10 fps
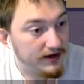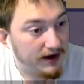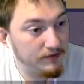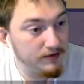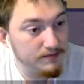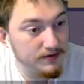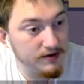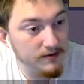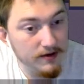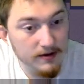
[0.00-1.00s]
I'm doing pretty
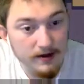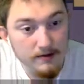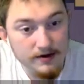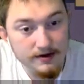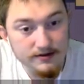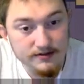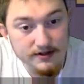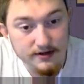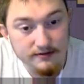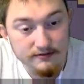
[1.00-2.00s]
well. How about
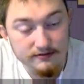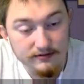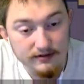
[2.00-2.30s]
yourself?